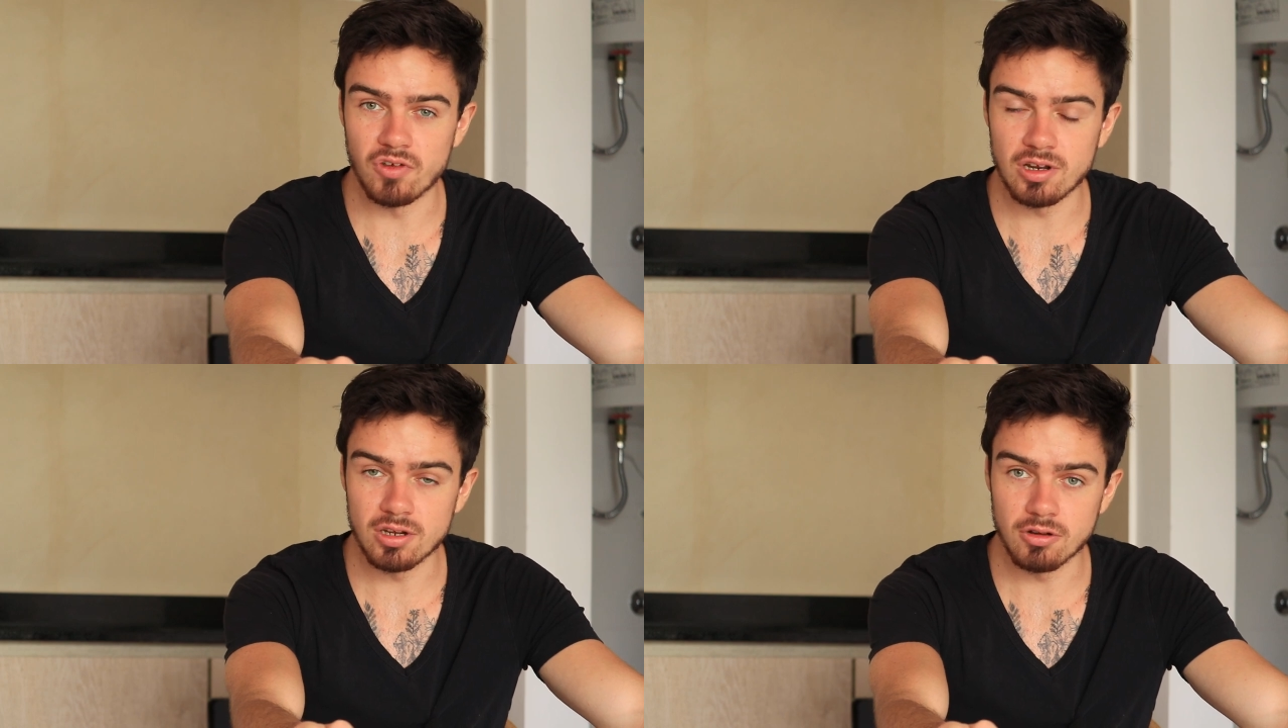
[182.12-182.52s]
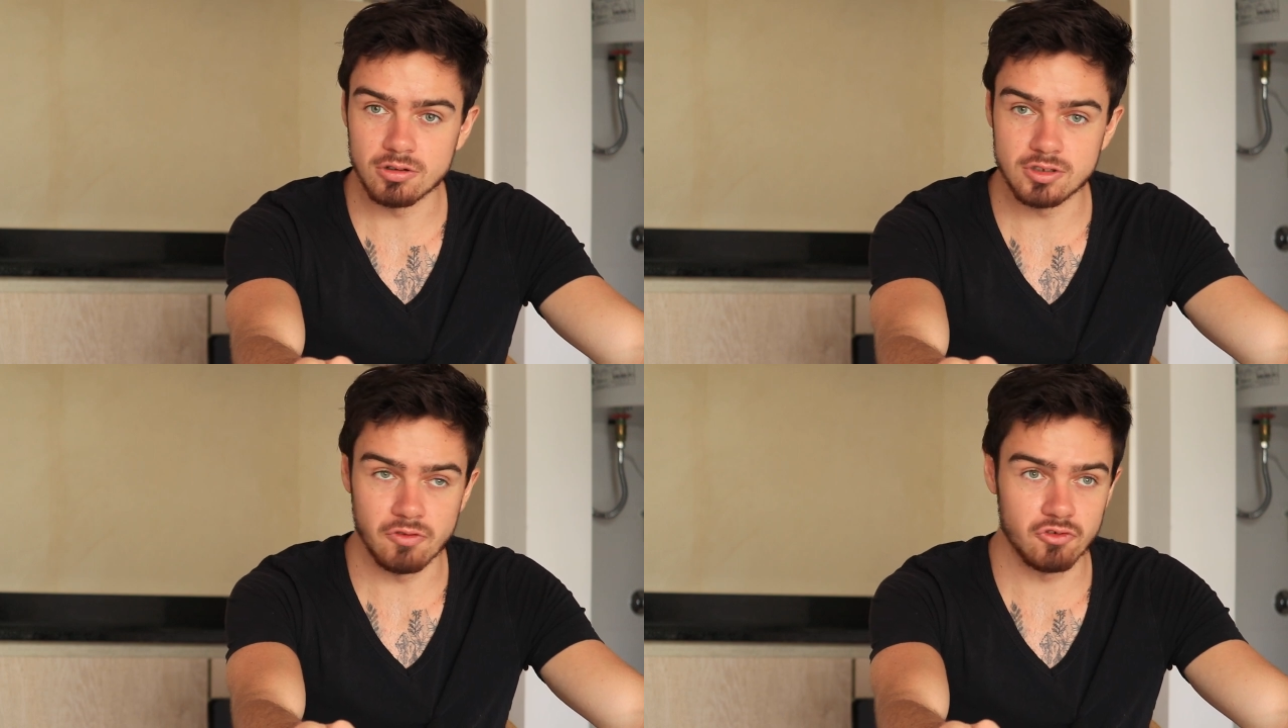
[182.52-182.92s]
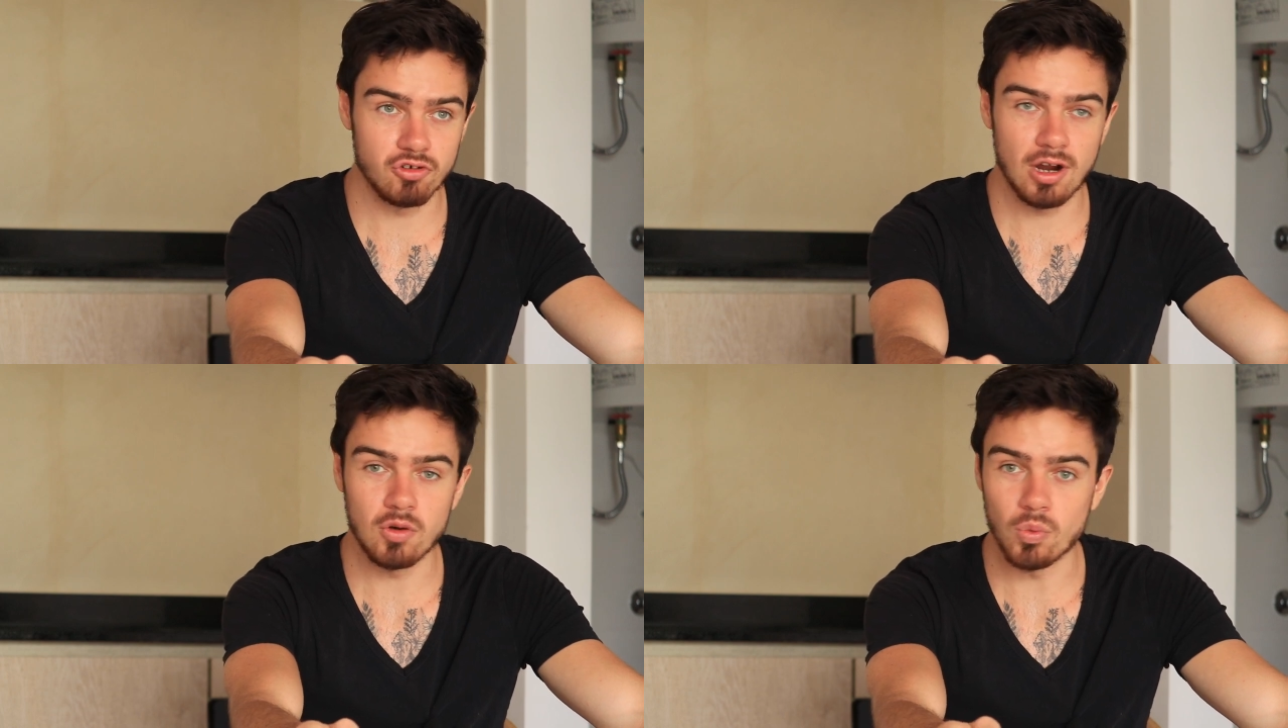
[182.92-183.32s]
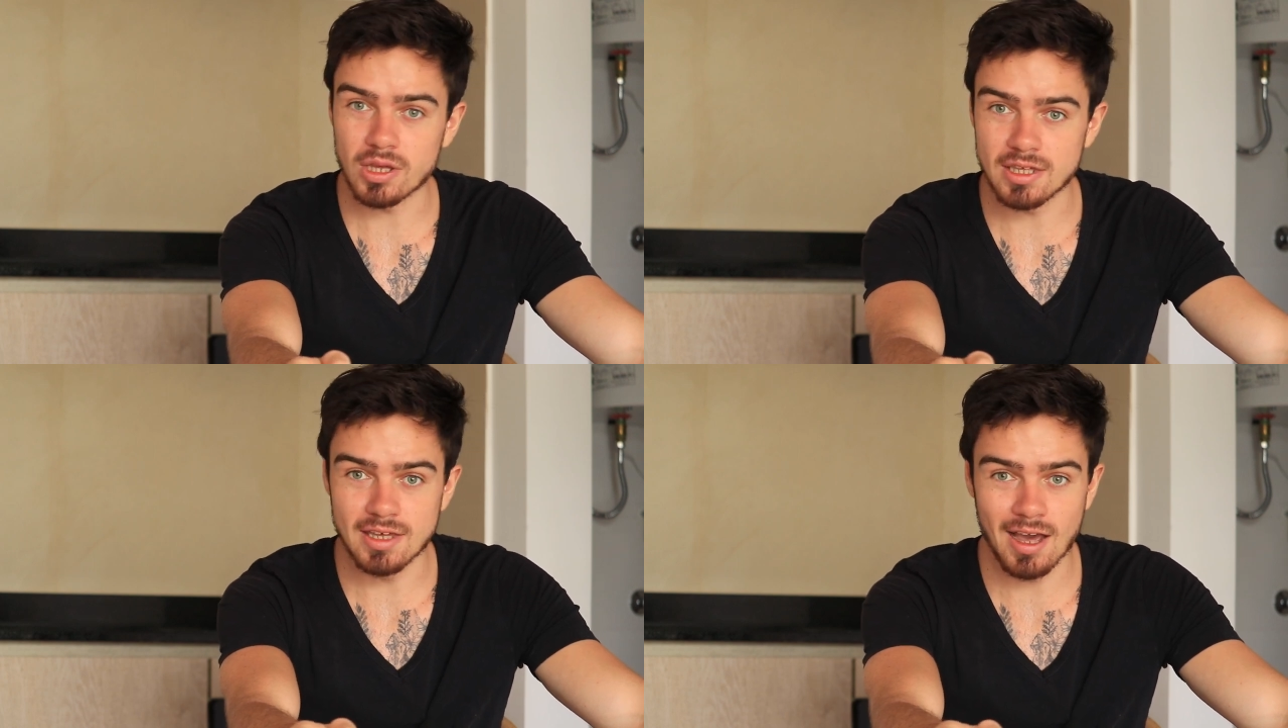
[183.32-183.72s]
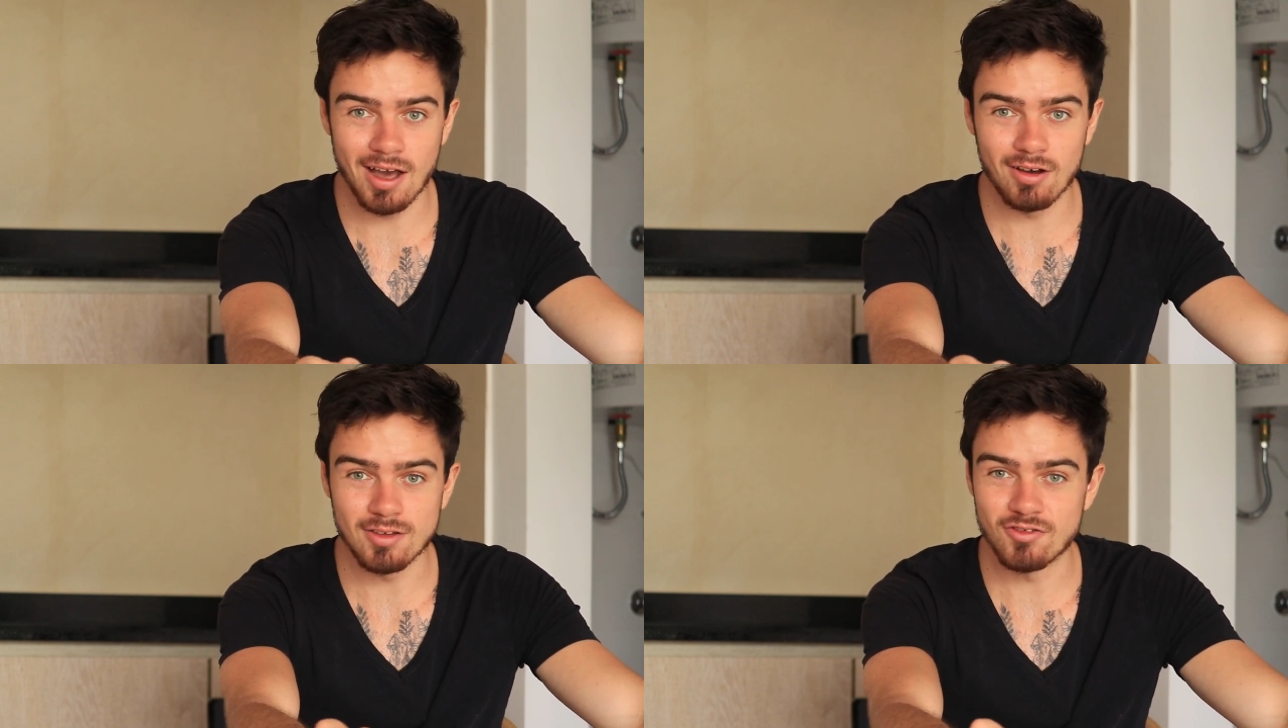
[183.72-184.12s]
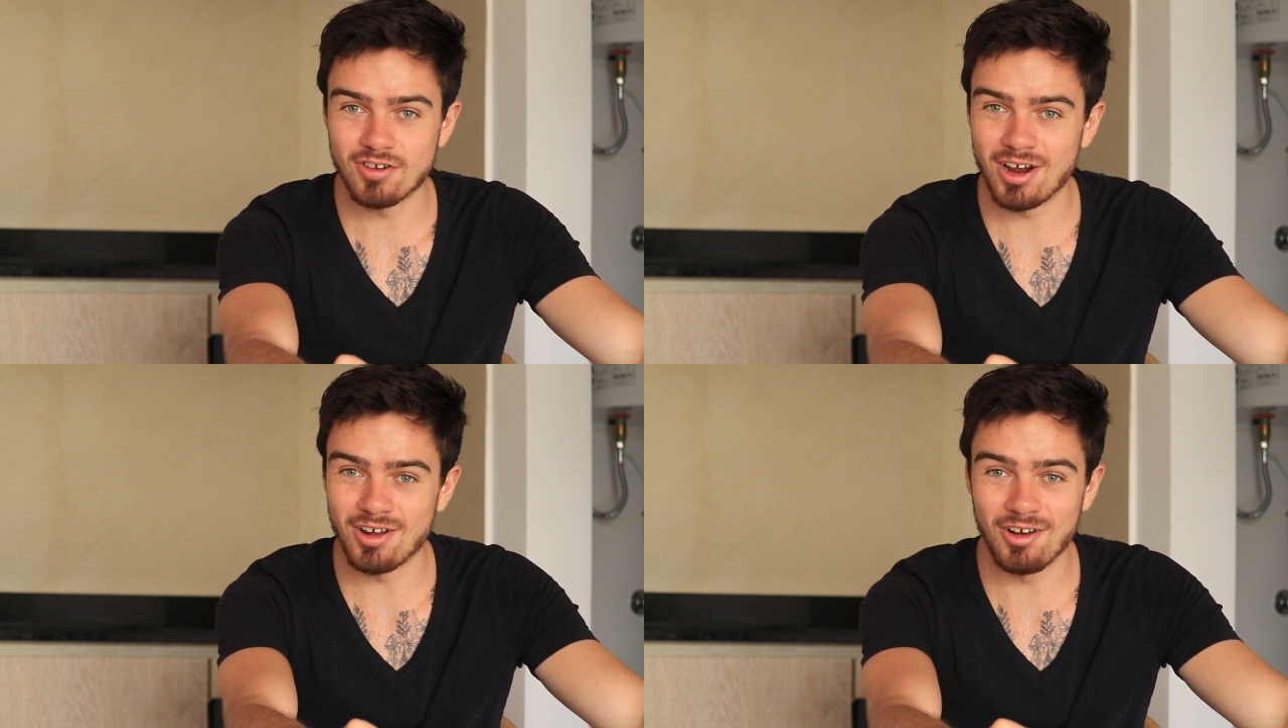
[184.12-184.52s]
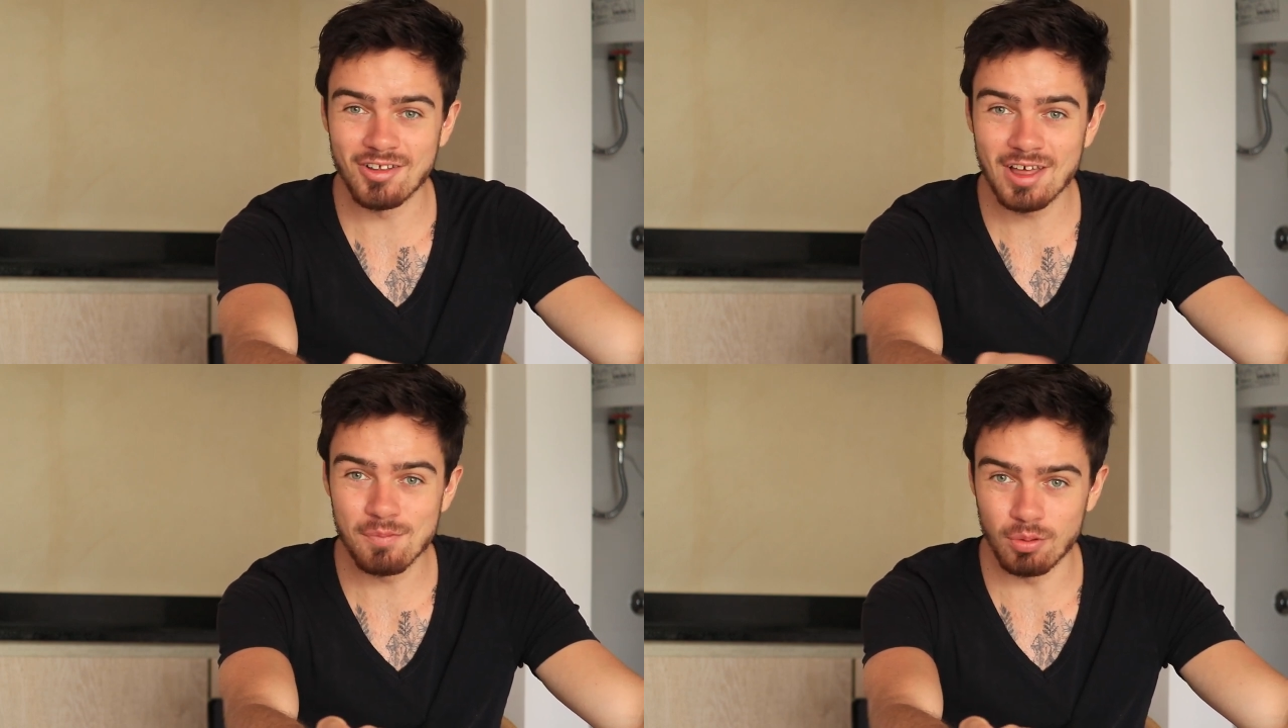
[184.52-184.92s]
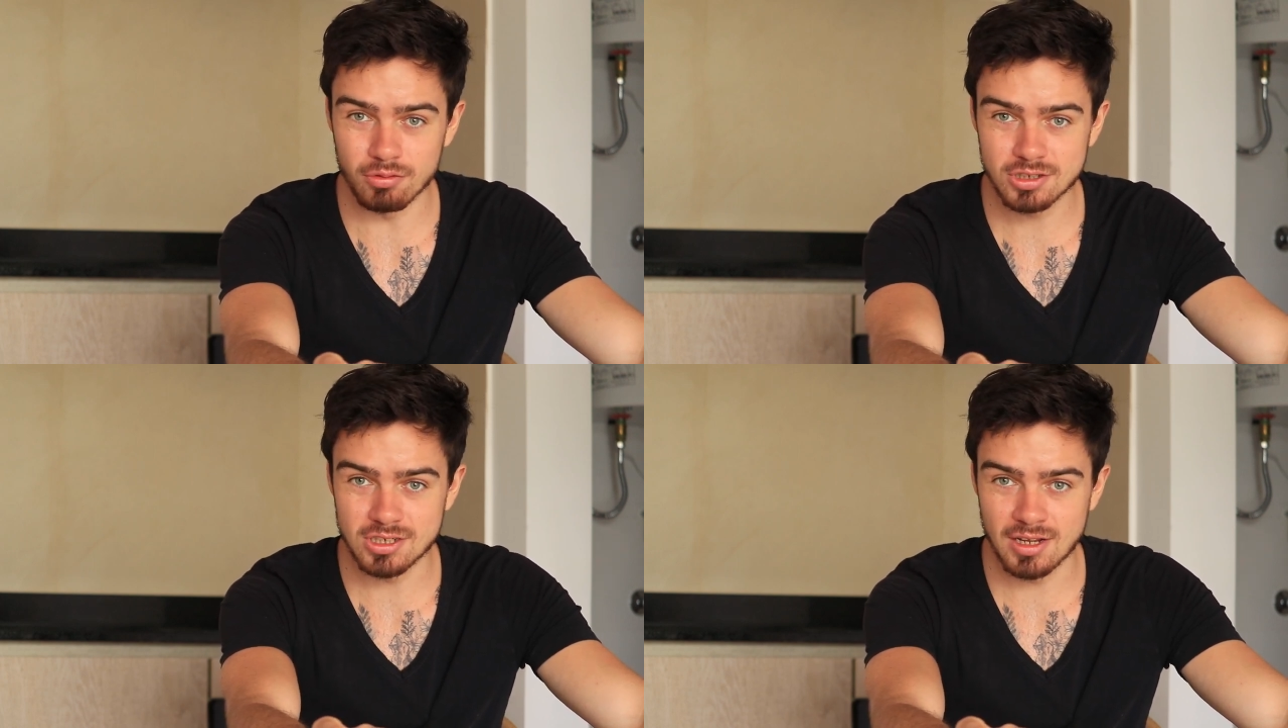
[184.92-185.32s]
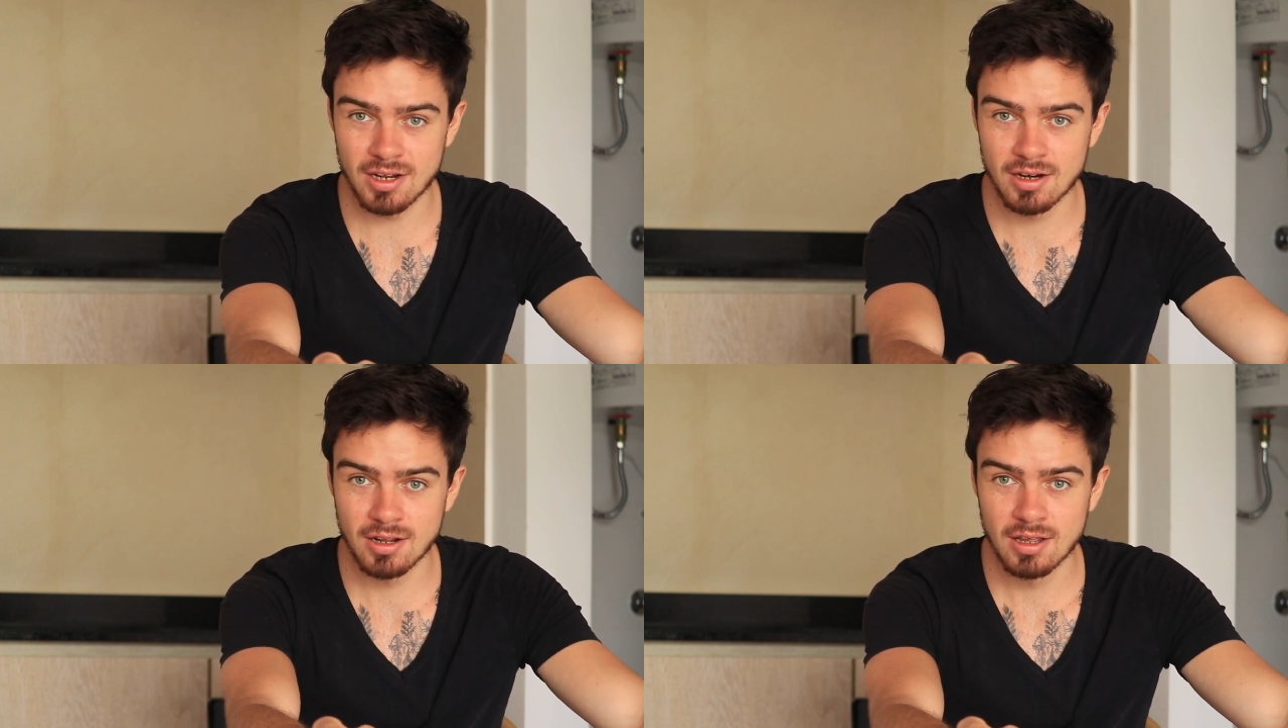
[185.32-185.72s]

videos, you've tried WikiHow, you've tried all that bullshit,